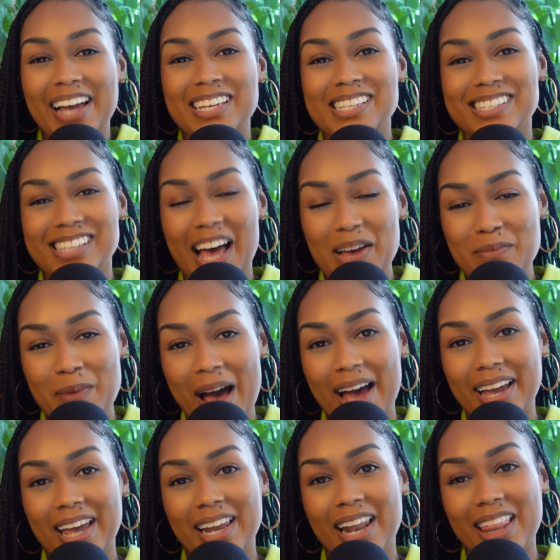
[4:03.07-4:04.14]
I sat
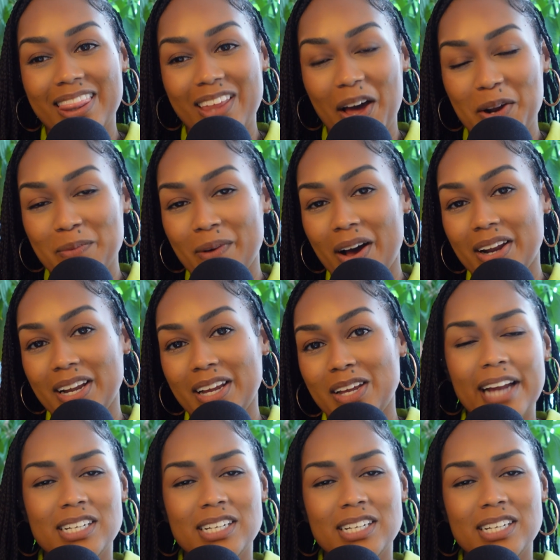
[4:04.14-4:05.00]
back and I thought about it.